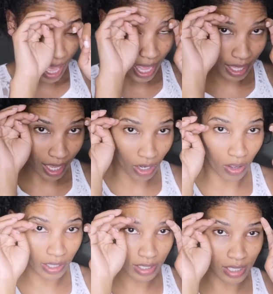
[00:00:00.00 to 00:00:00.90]
I
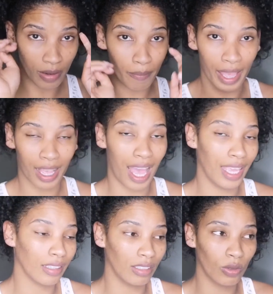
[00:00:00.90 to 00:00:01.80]
cannot sit back.
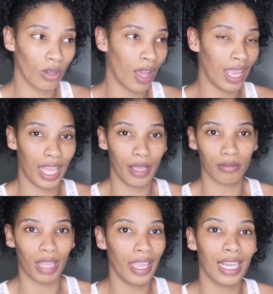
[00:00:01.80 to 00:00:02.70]
I
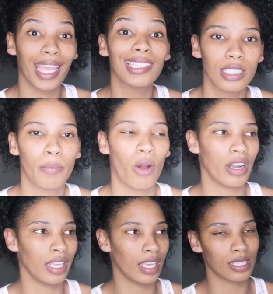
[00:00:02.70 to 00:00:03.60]
liked
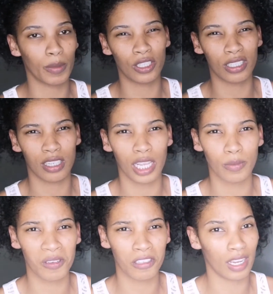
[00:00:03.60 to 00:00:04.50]
partying as much as the
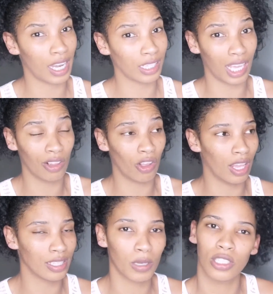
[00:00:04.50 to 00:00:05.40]
next person. I liked
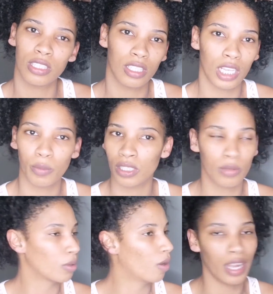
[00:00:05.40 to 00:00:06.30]
alcohol as much as the next
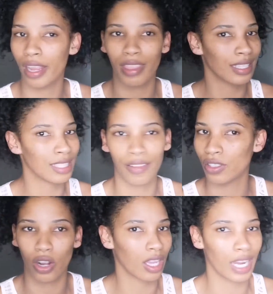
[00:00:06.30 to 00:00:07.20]
person. But right now, that stuff
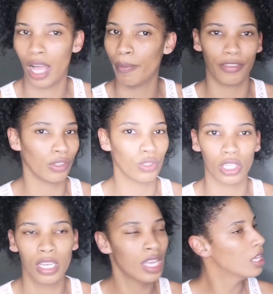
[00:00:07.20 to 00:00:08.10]
is not going to help my
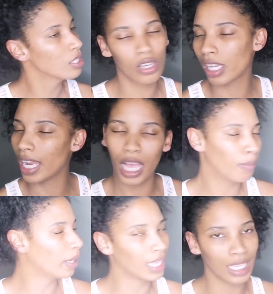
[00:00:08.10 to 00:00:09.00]
future. It's not going to
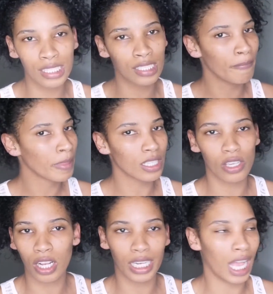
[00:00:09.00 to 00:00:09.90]
help my kids. It's
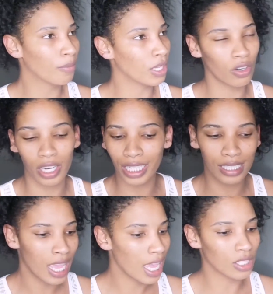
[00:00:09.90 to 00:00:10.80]
not going to help their
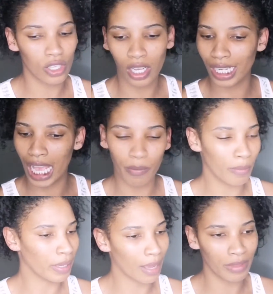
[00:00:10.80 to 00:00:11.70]
grades. It's not going to help
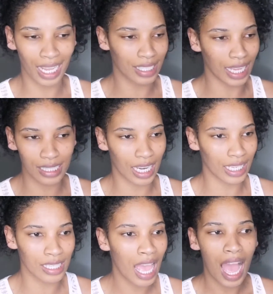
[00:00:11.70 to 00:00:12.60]
them become the next Einsteins.